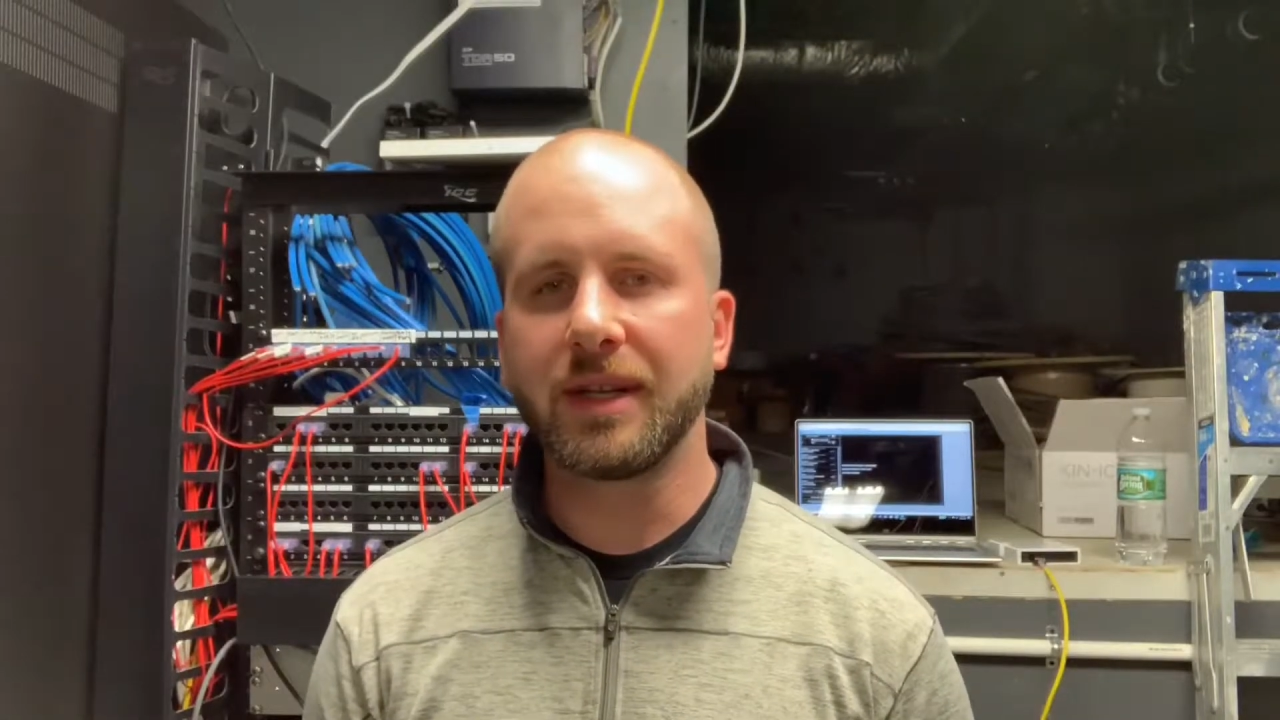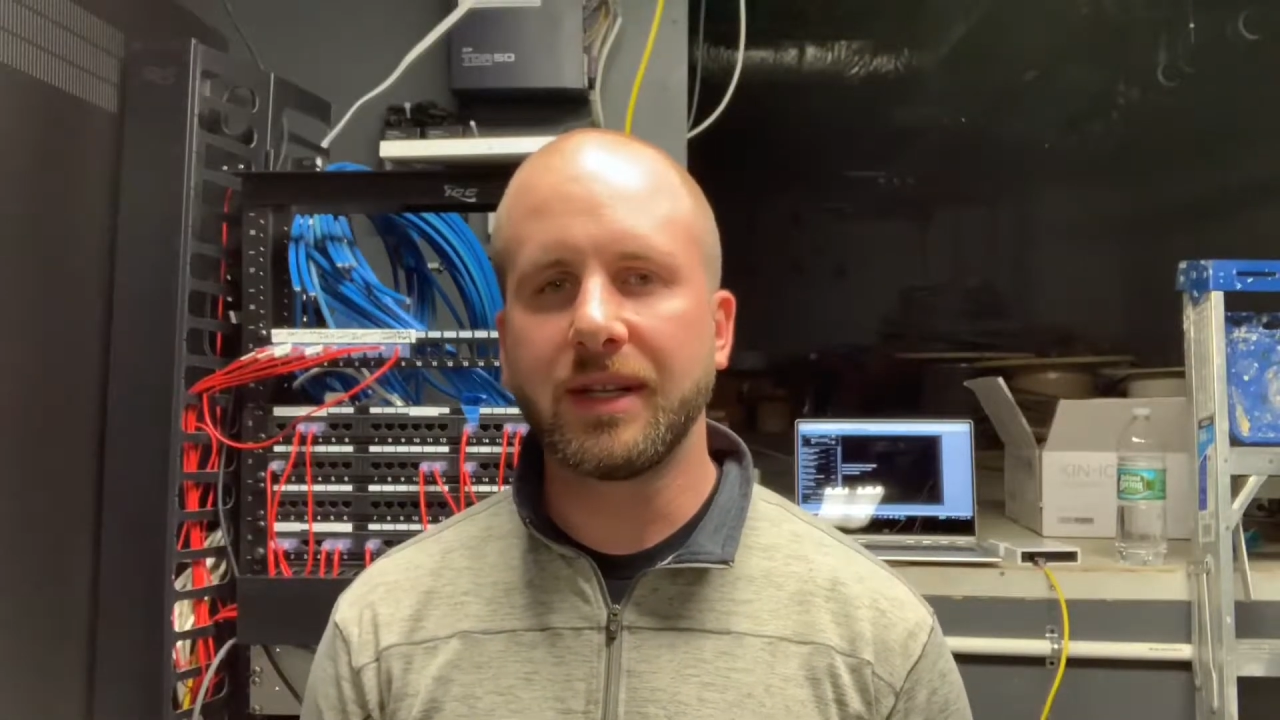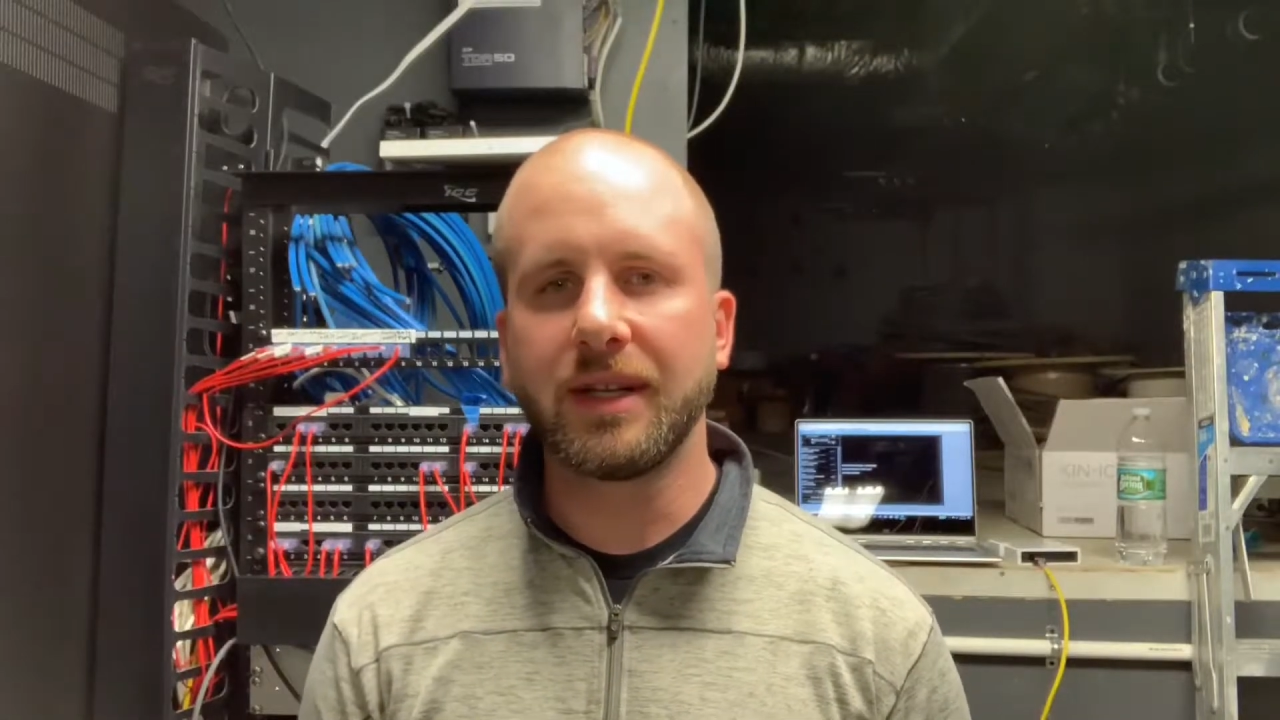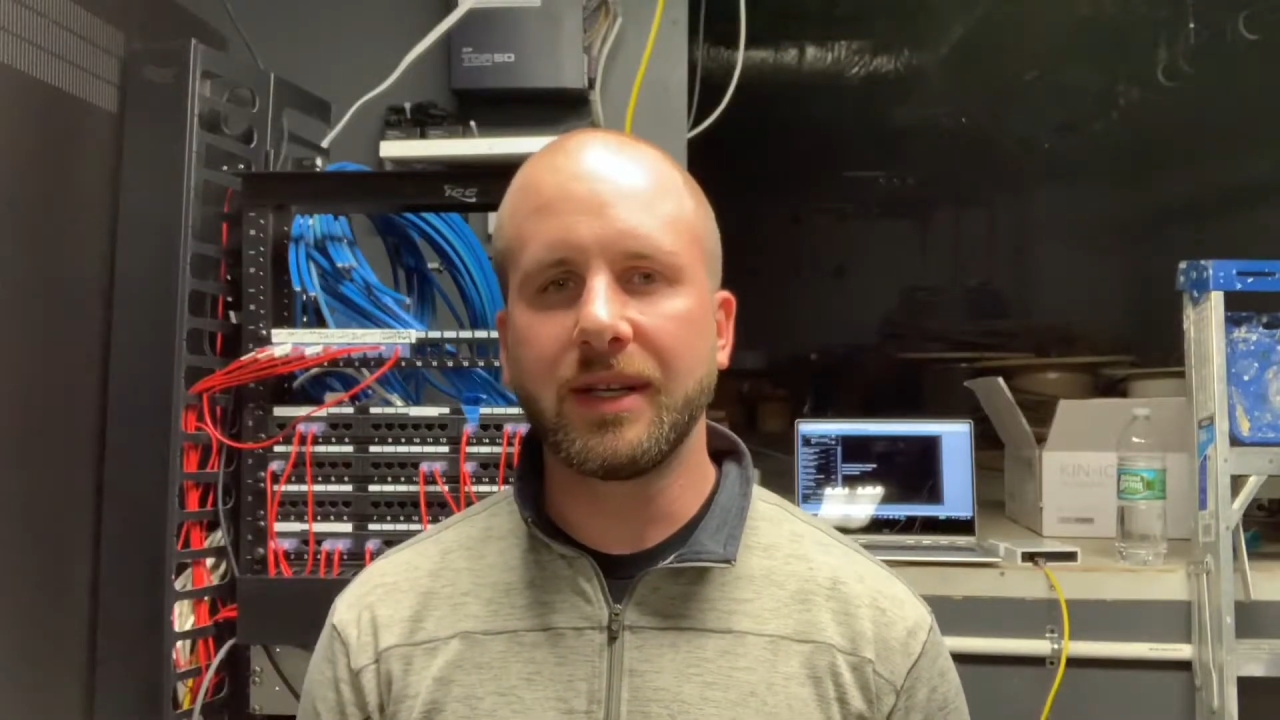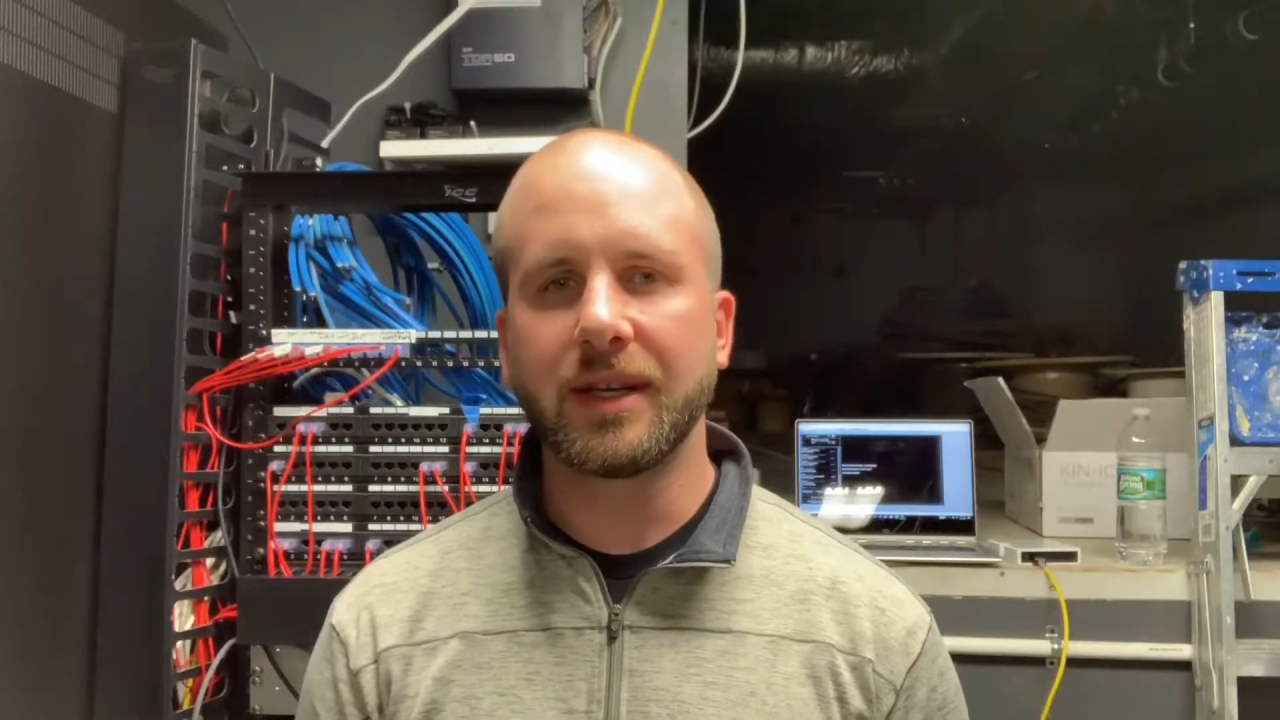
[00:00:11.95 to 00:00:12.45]
in
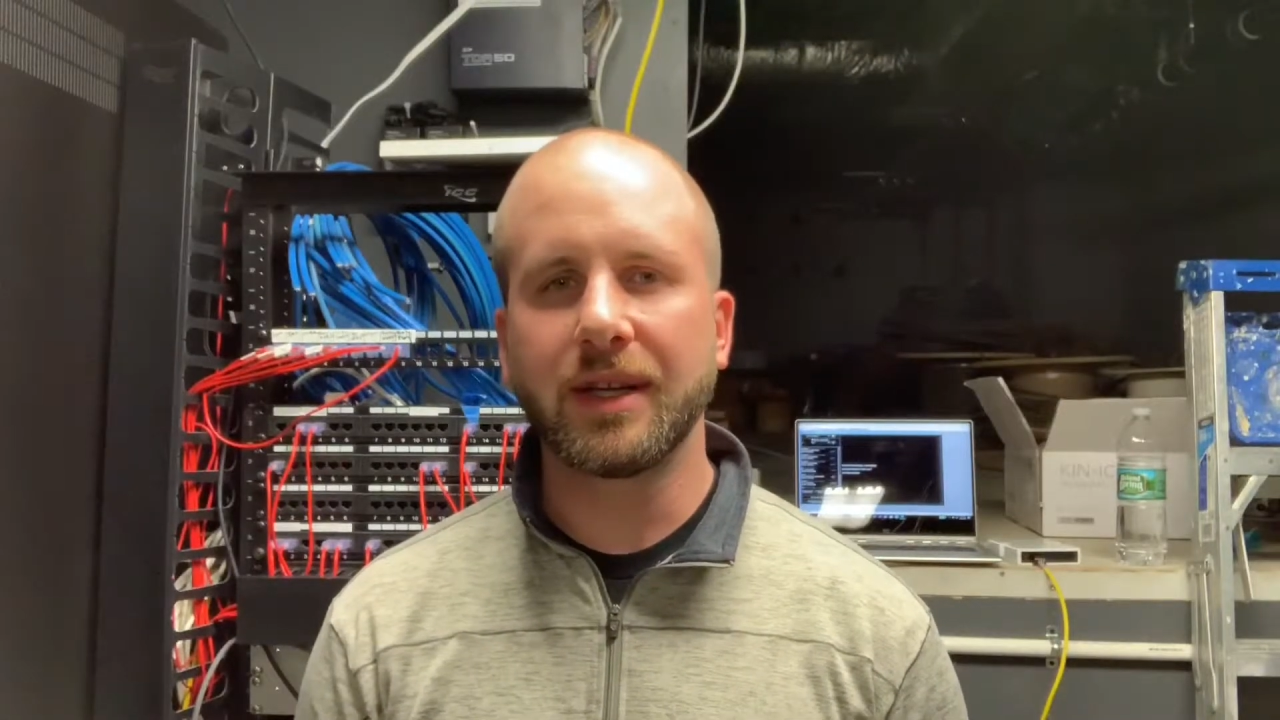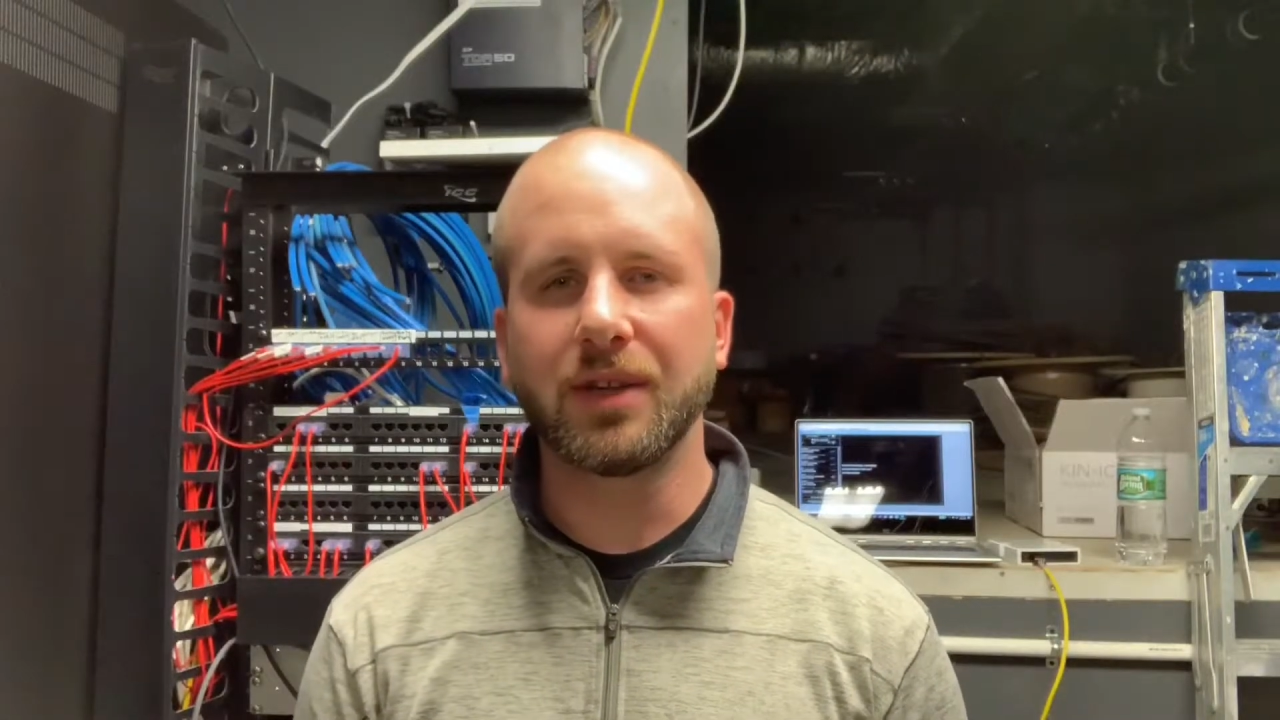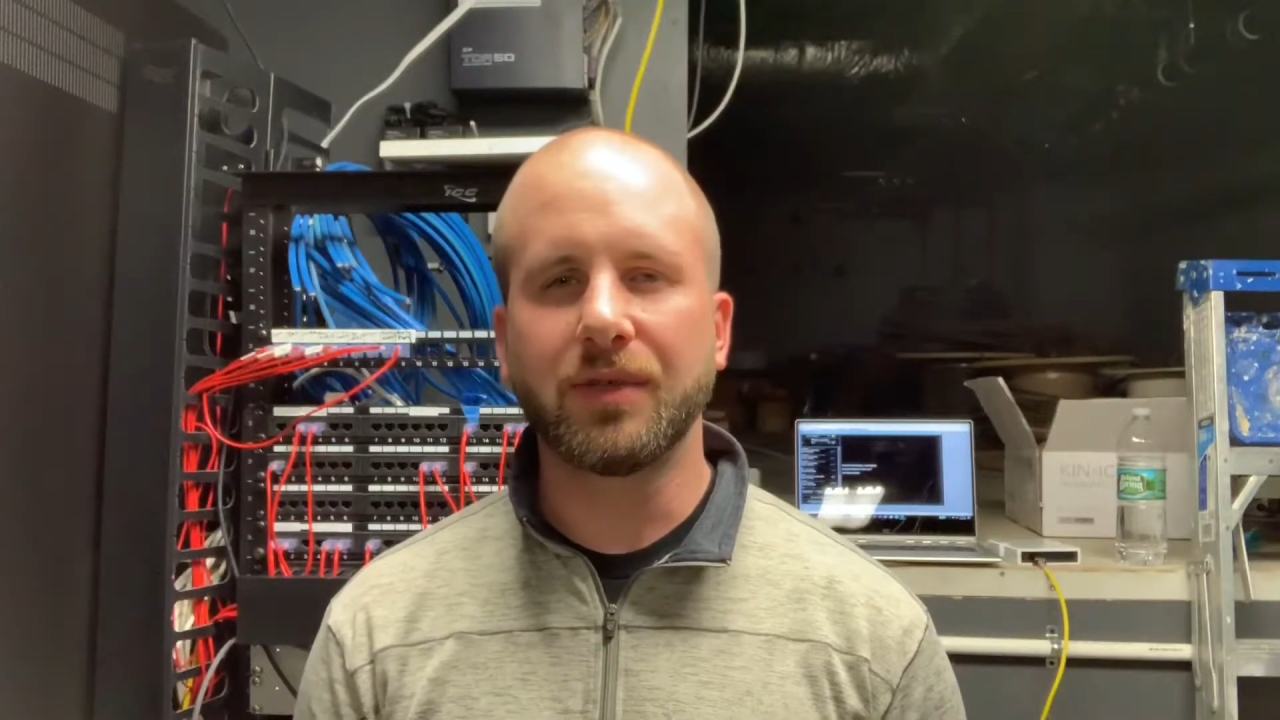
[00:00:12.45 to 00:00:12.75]
the uh,